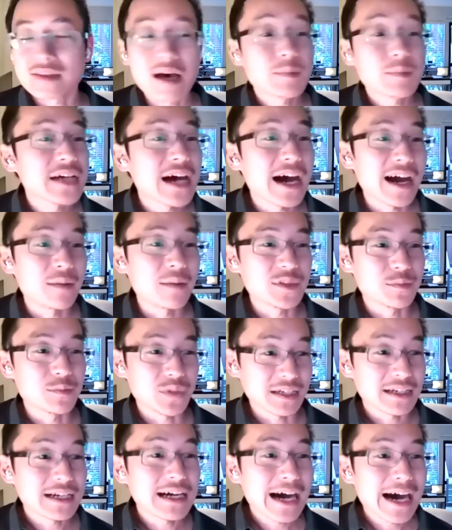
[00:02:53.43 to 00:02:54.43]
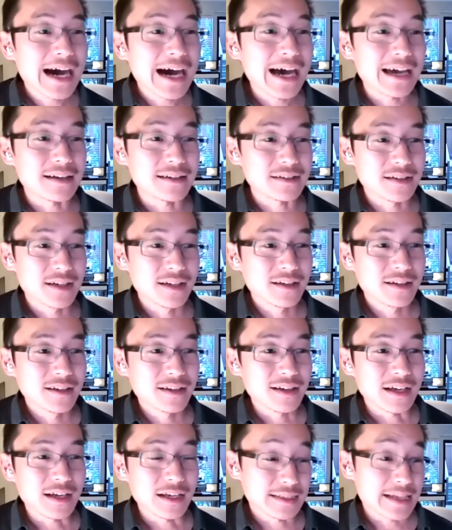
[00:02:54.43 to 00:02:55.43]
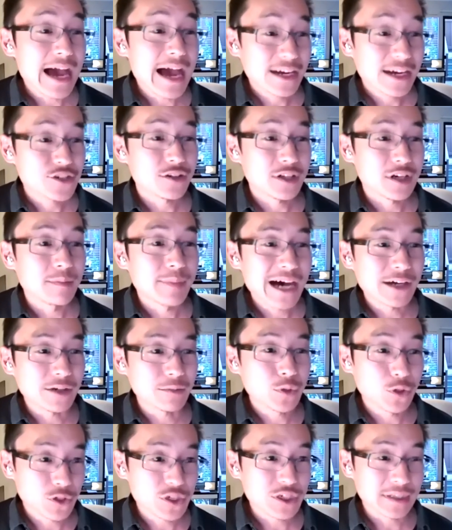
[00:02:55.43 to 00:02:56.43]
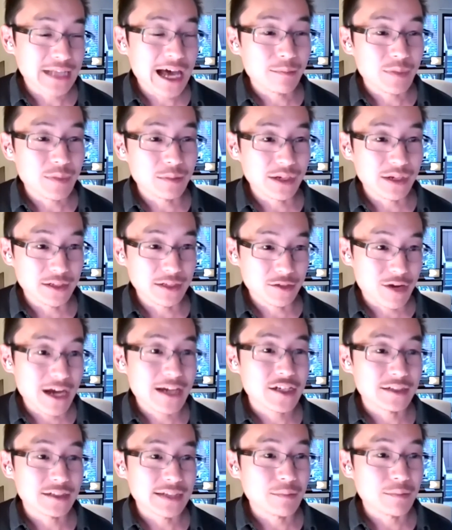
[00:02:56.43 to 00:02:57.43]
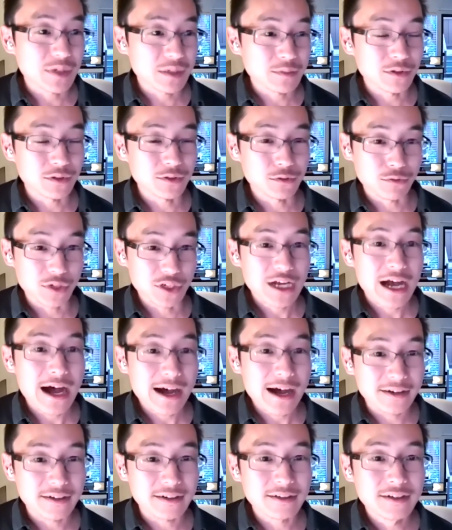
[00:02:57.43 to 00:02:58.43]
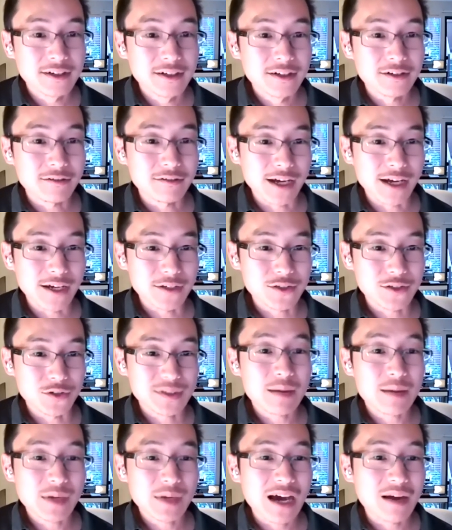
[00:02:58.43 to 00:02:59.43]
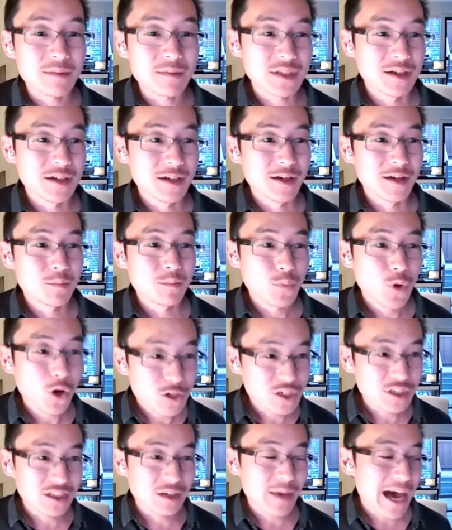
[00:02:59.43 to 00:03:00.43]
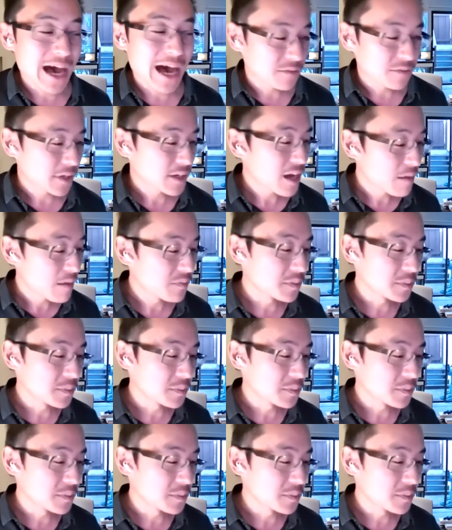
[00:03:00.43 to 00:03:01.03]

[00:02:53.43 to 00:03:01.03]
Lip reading: sometimes being kind is actually about pushing that people and stretching that people to reach higher, right? So sometimes pushing them out of the